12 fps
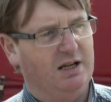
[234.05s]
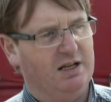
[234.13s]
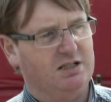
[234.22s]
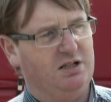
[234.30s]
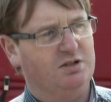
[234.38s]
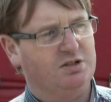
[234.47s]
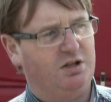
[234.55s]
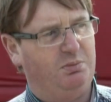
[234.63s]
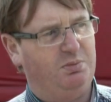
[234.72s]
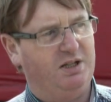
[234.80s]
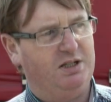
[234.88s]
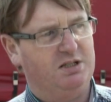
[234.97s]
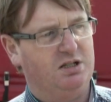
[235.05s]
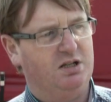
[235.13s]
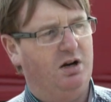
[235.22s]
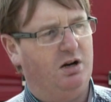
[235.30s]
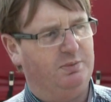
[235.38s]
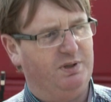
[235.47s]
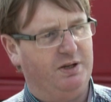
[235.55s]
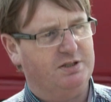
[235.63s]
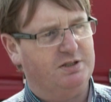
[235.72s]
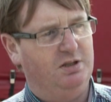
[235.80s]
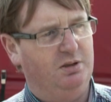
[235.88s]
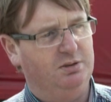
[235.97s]
as long as they're British or
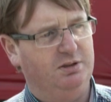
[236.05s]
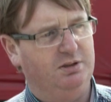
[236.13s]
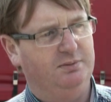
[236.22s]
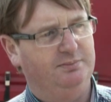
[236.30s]
Protestant-owned.